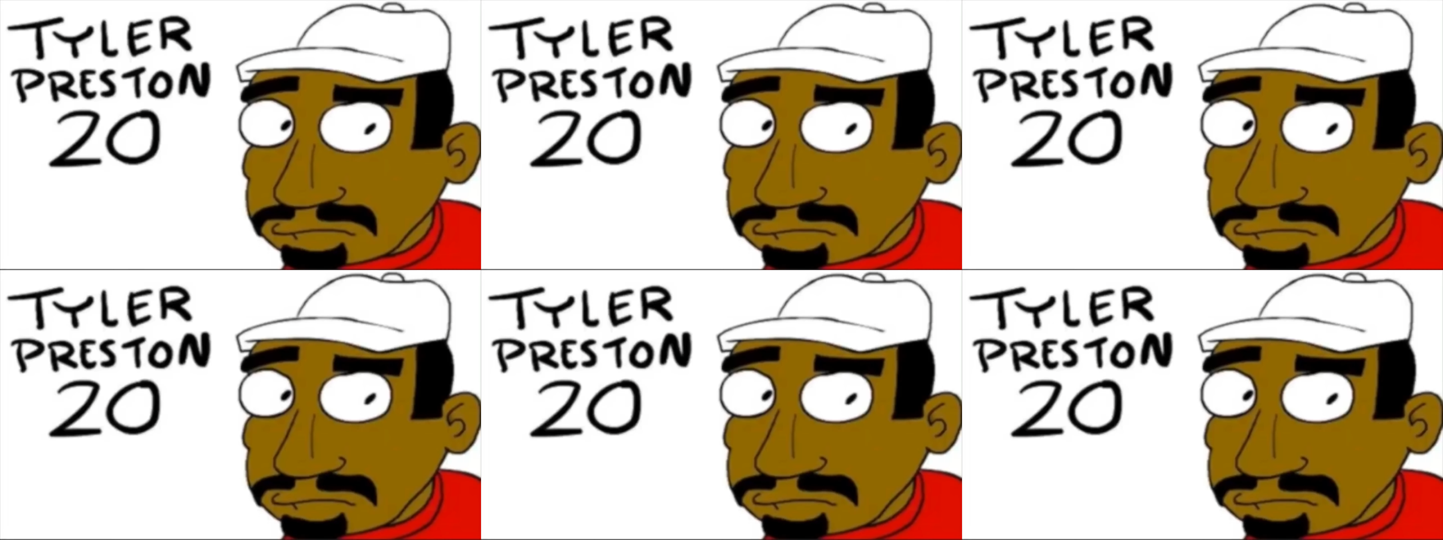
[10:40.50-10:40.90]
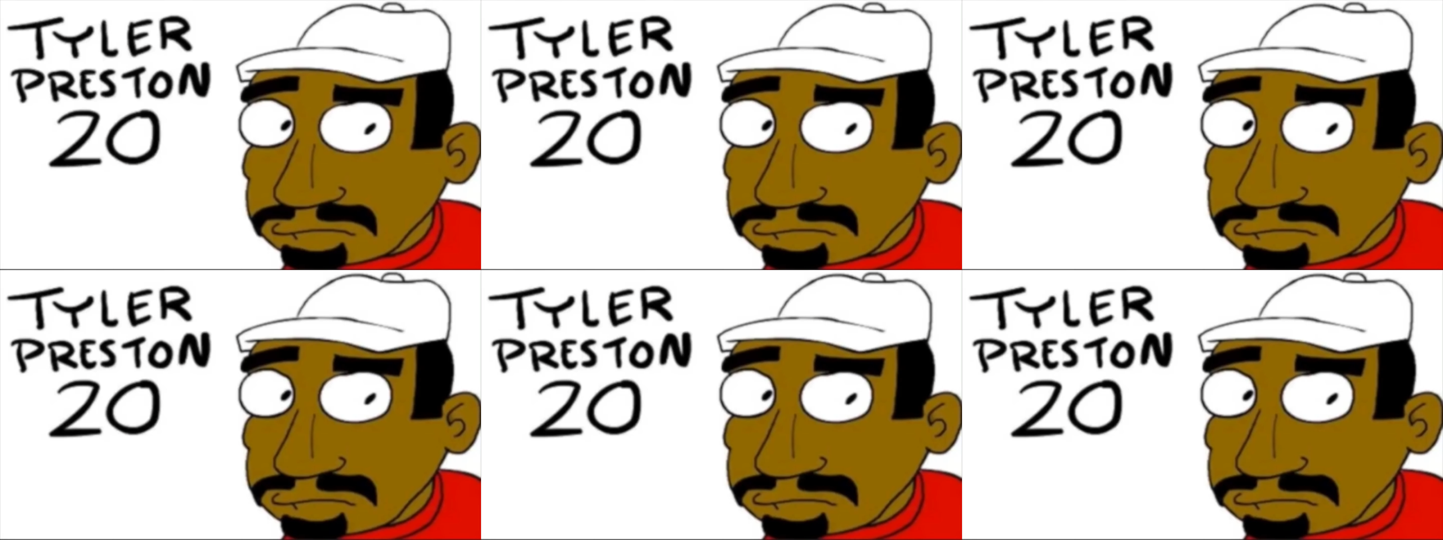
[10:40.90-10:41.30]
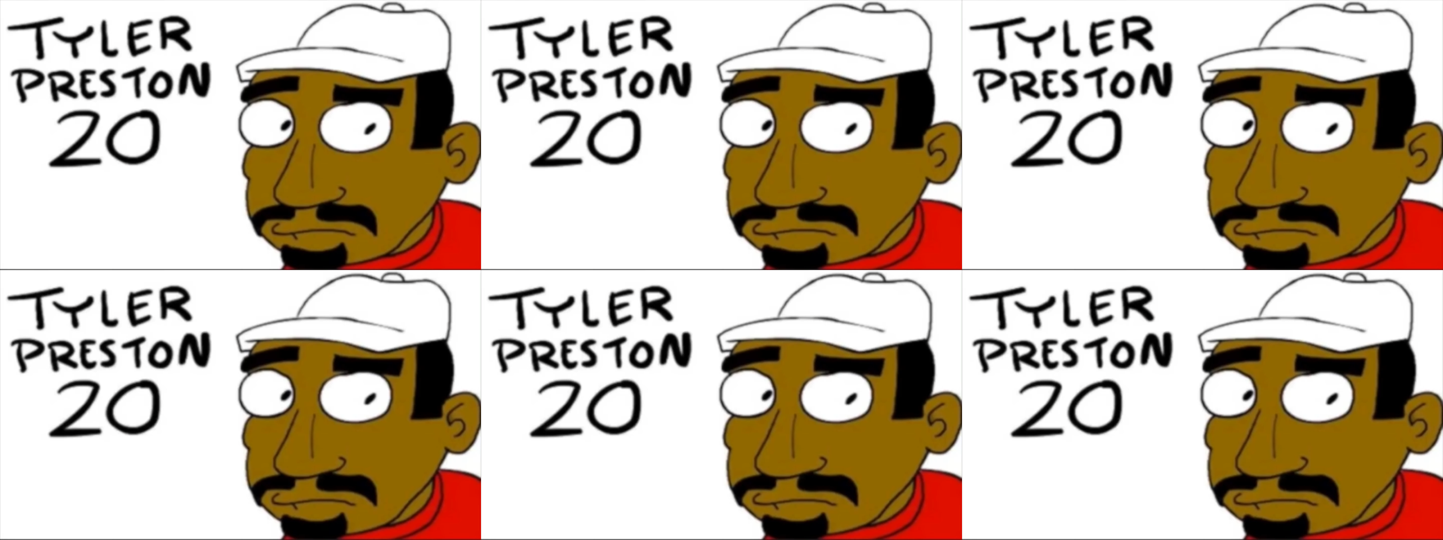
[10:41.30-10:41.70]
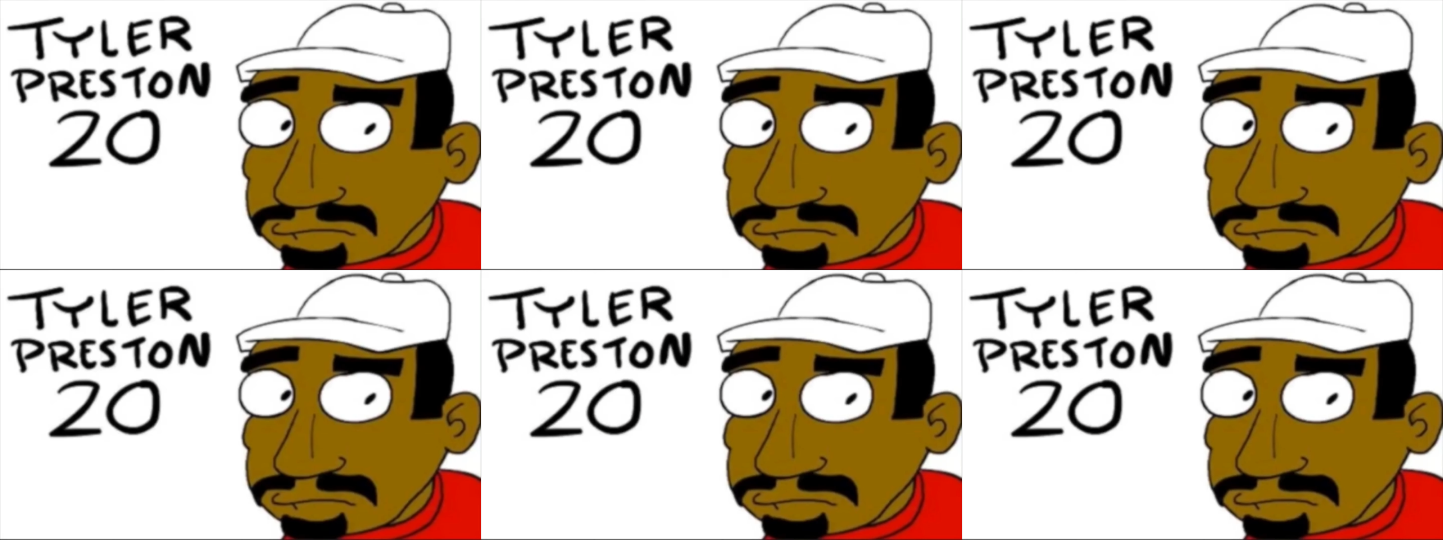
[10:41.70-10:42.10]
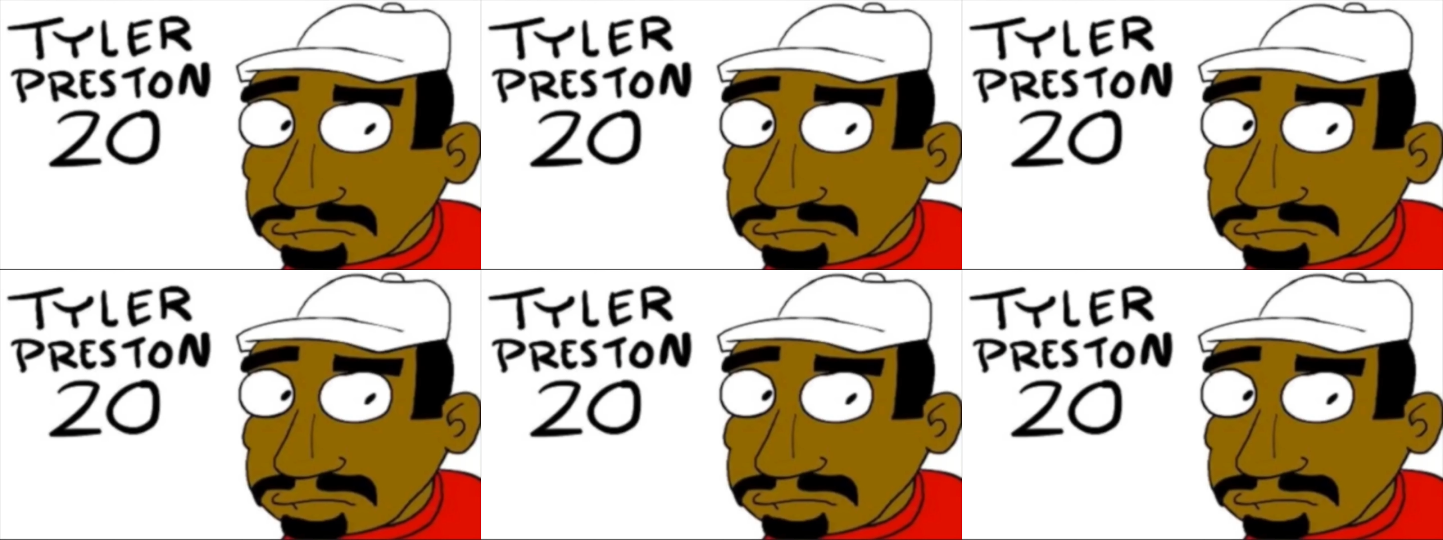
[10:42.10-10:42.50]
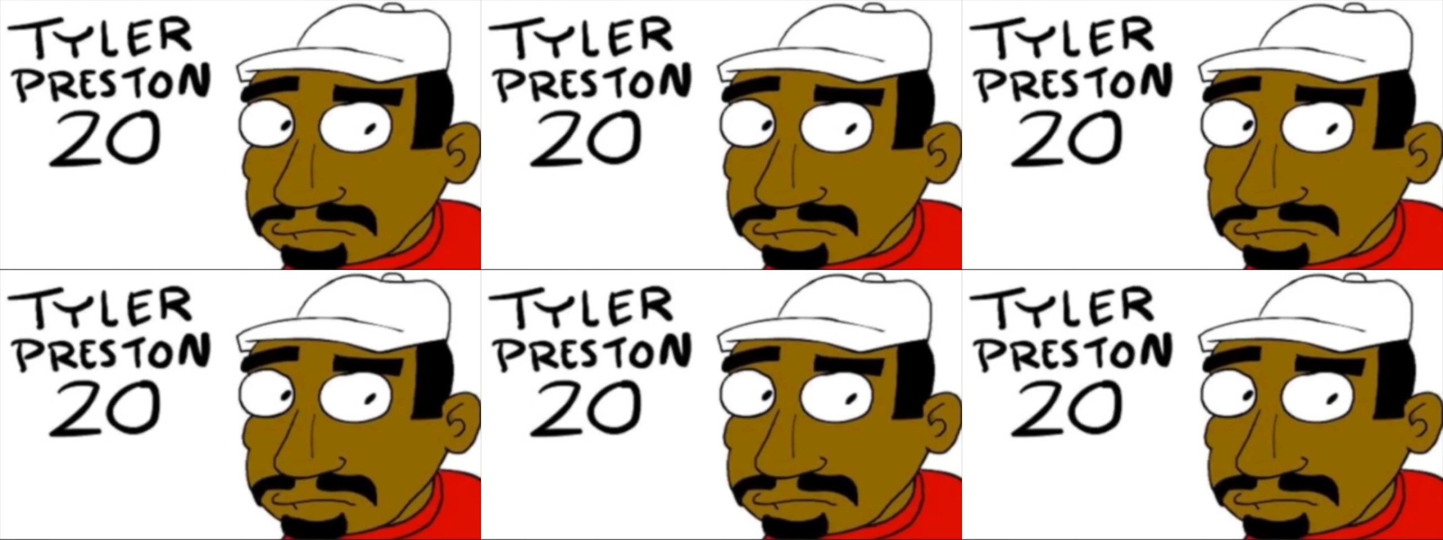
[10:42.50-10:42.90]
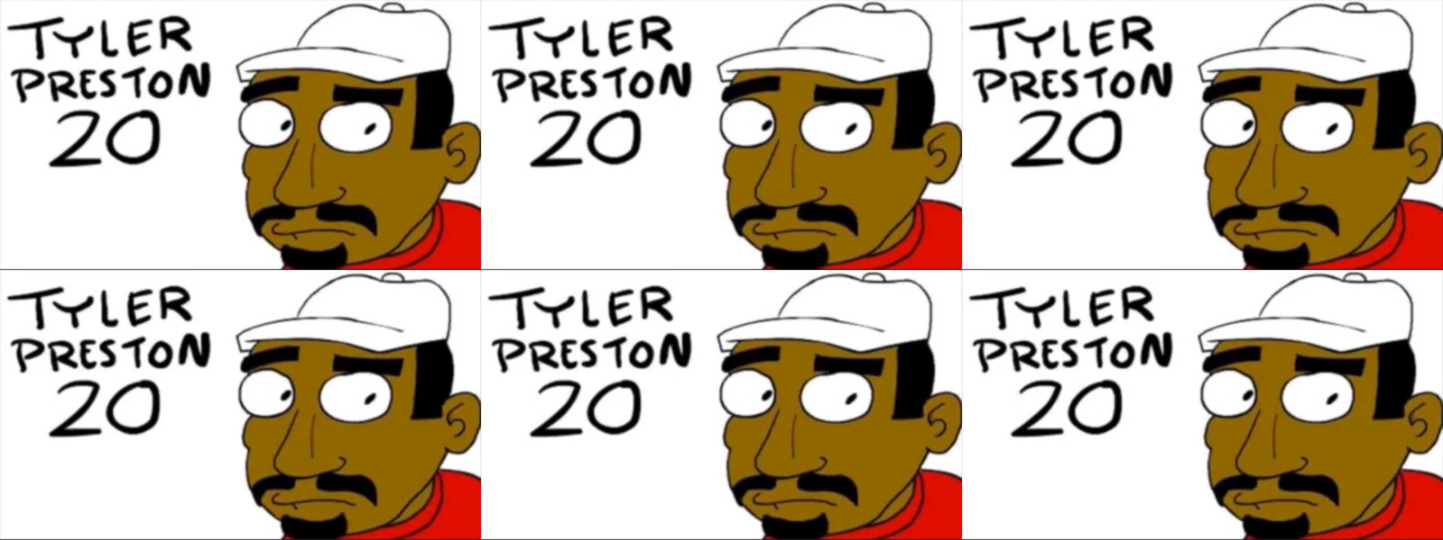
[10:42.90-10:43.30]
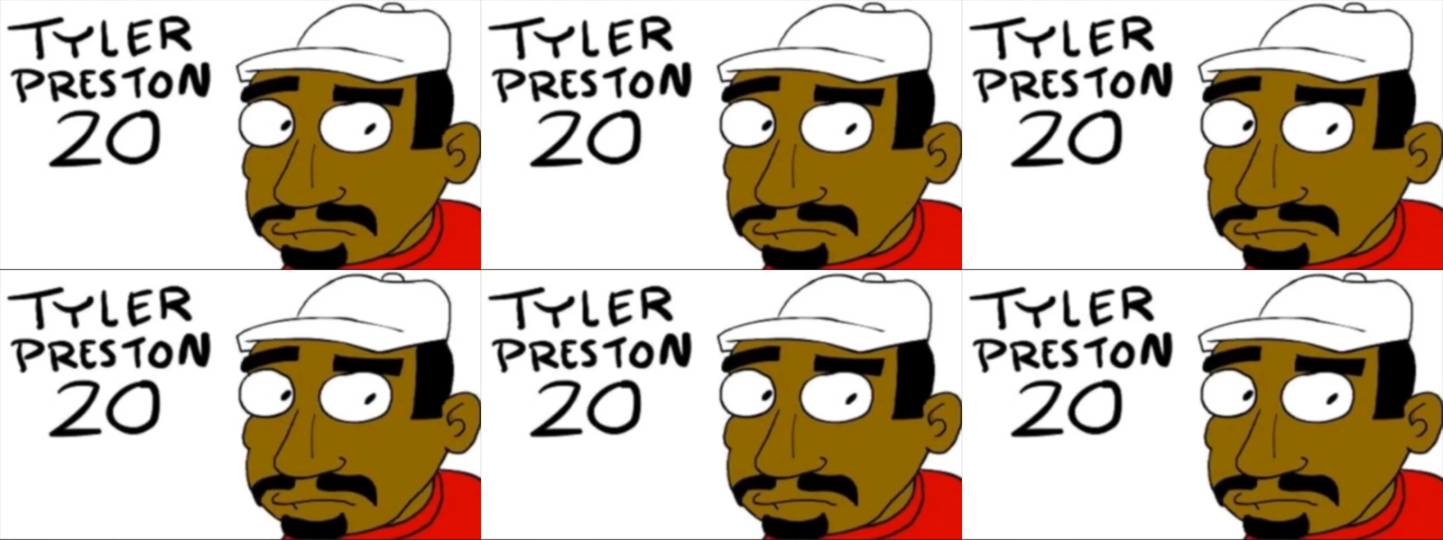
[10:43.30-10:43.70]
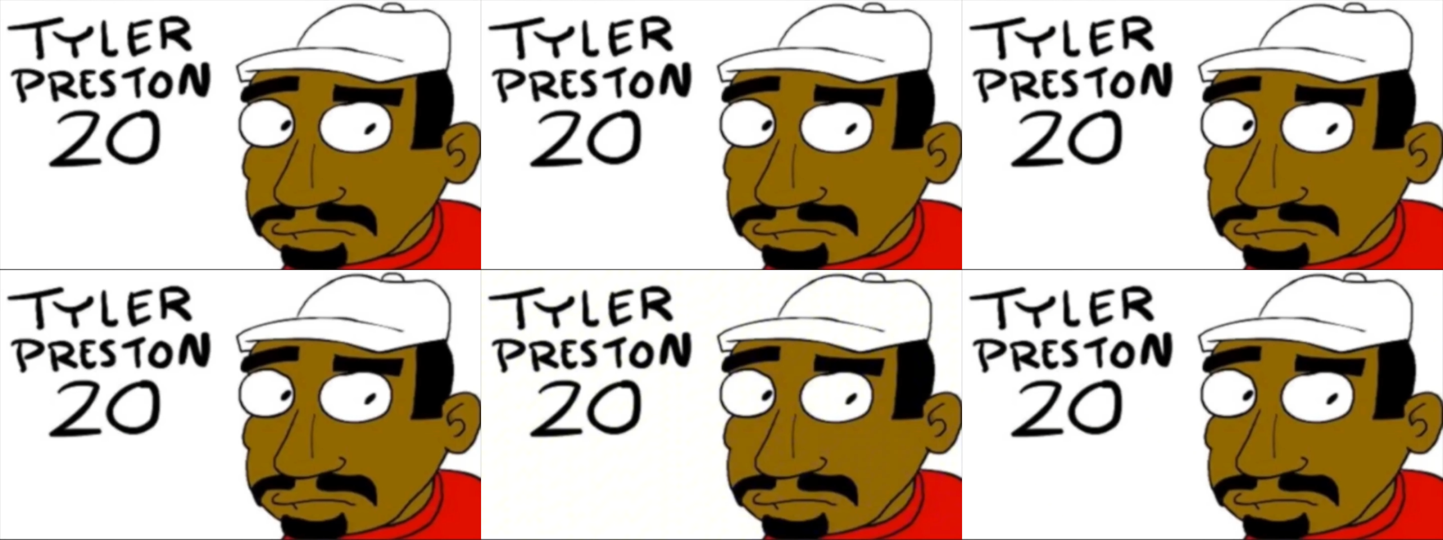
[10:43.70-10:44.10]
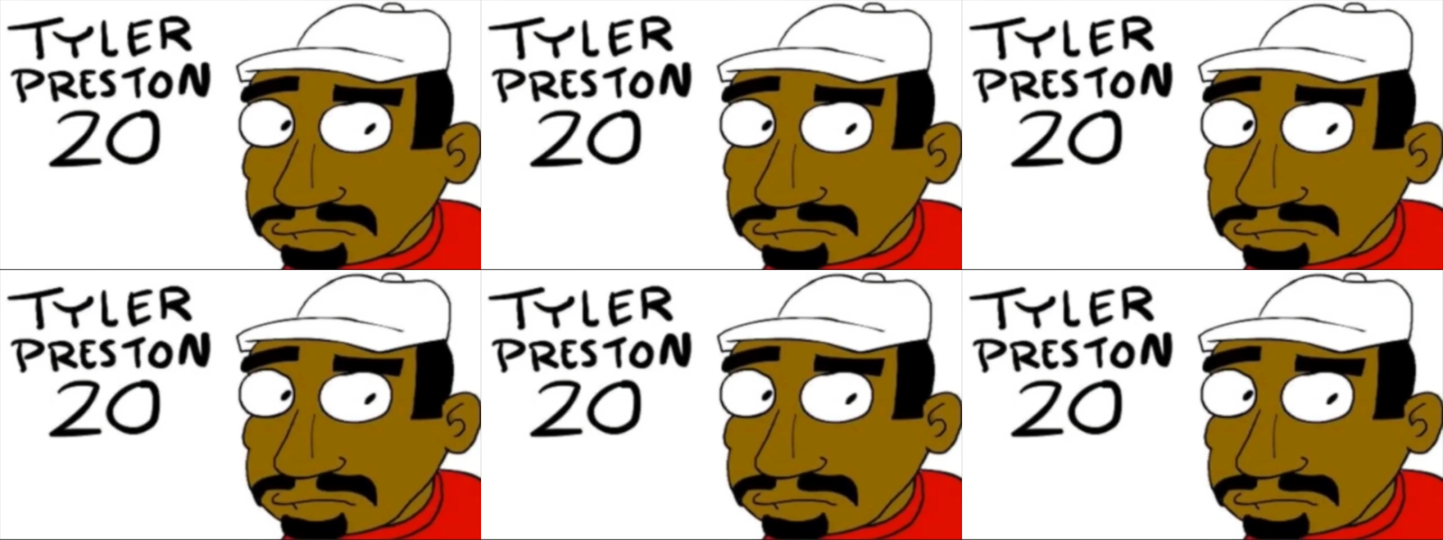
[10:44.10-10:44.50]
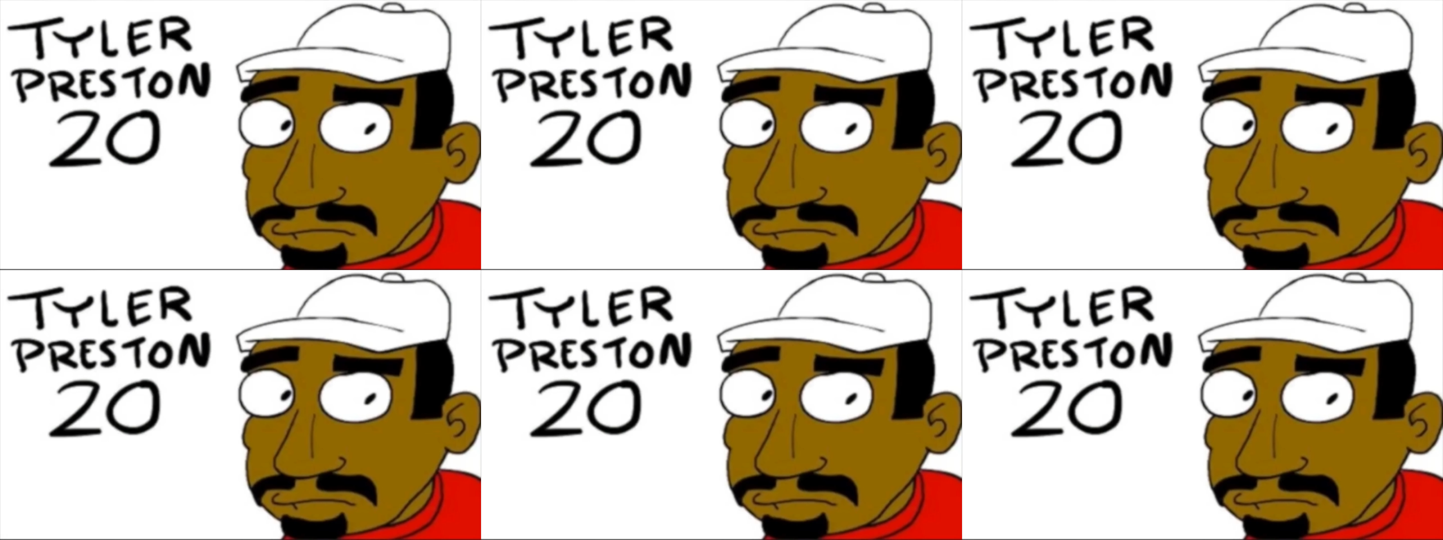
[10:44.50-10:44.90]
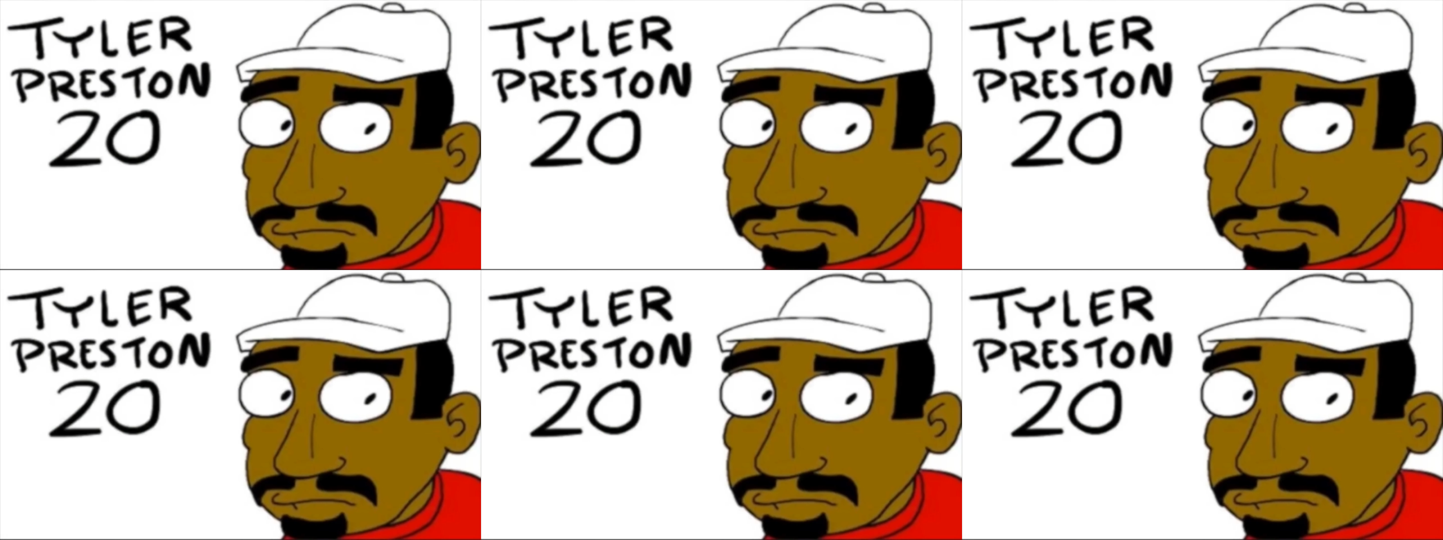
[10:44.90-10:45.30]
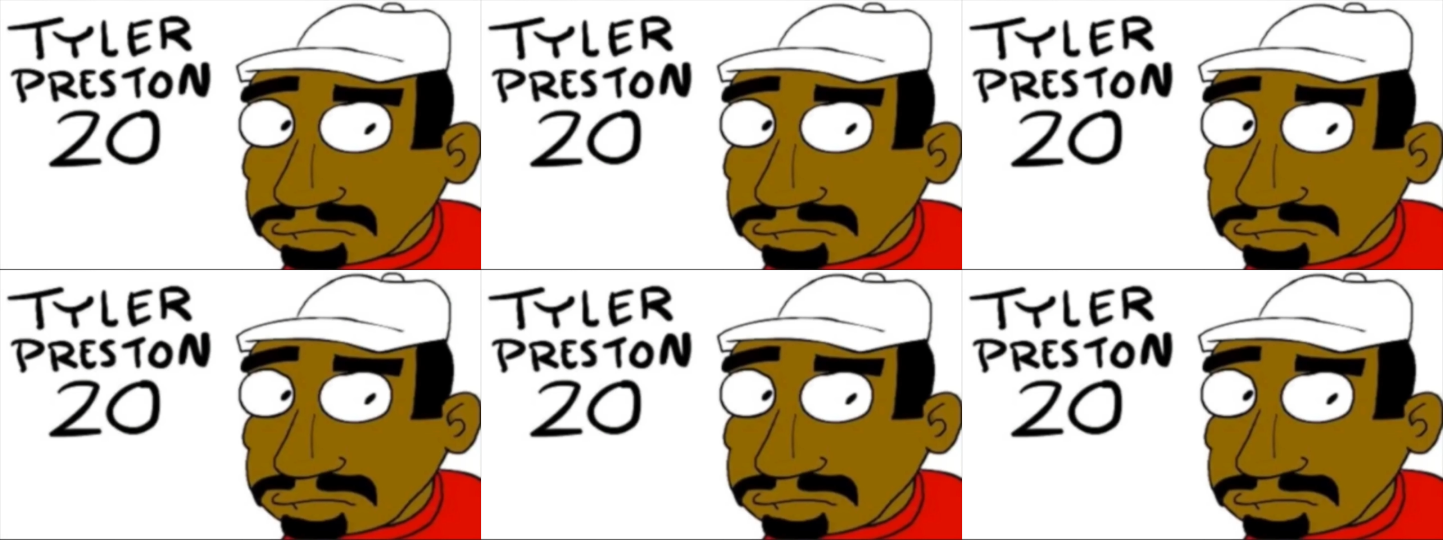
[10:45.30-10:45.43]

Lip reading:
Nobody's mouth can be seen.